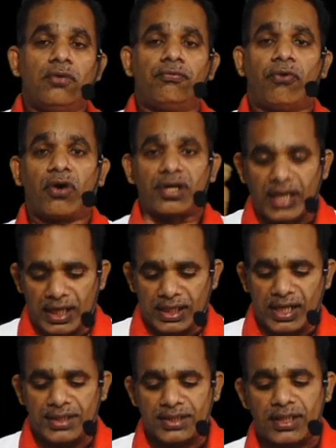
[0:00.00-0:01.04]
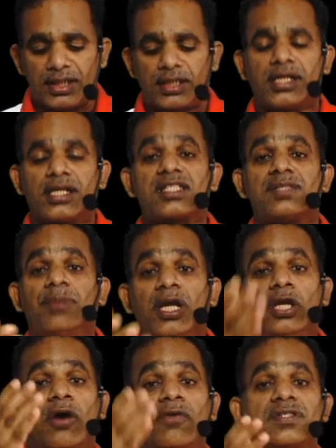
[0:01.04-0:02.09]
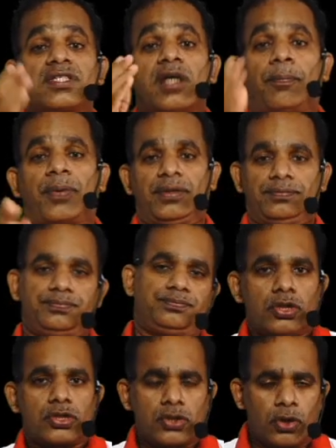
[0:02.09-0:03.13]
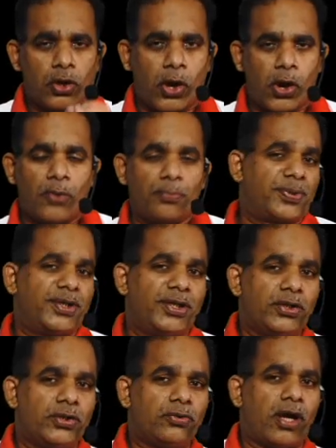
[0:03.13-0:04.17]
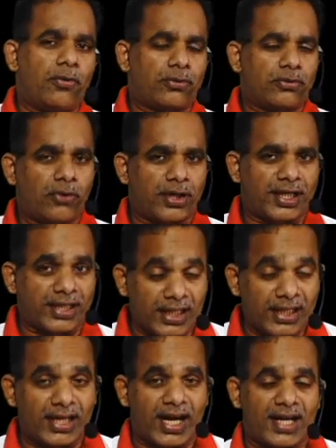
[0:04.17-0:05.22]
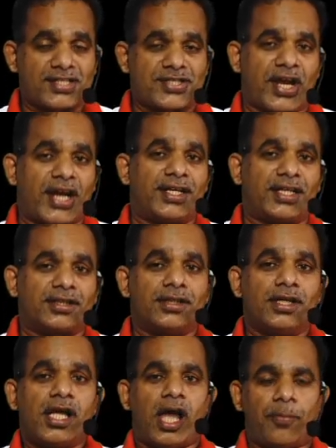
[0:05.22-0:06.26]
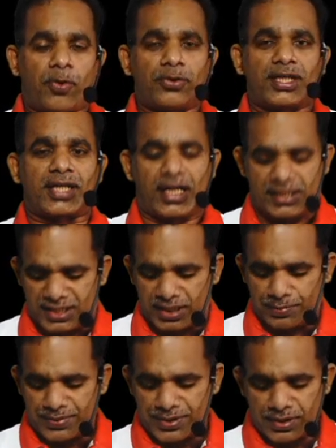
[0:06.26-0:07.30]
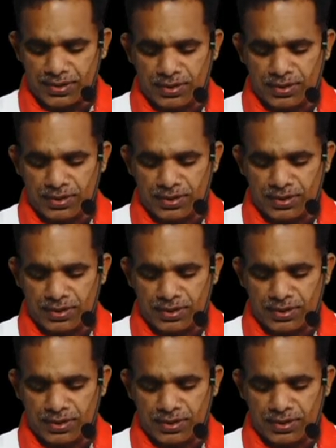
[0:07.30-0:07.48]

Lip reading: For nil rated, it is bill of supply. So hope you have got a clear understanding about the concepts,